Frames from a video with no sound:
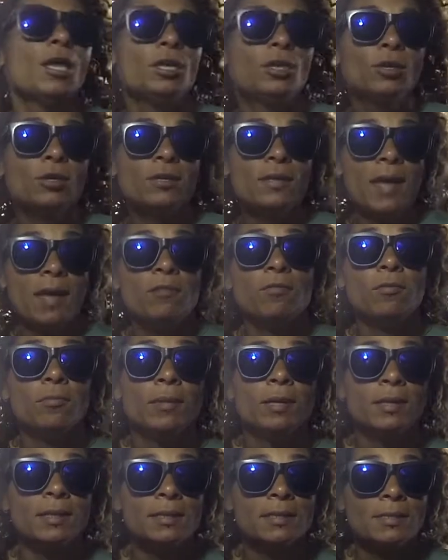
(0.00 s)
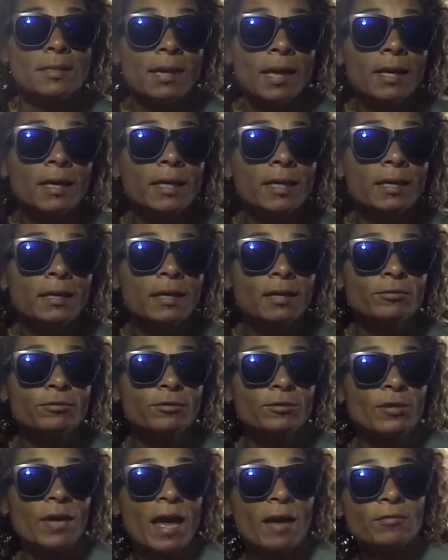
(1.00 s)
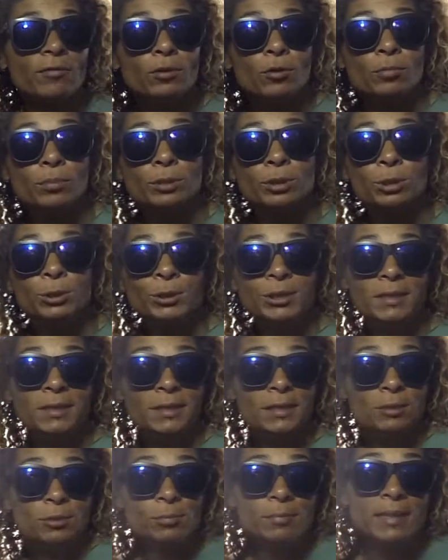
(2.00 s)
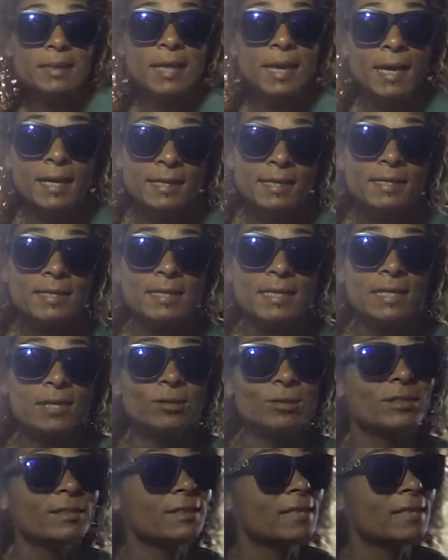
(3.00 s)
Not everybody is lucky enough to have the opportunity to be in the sea all the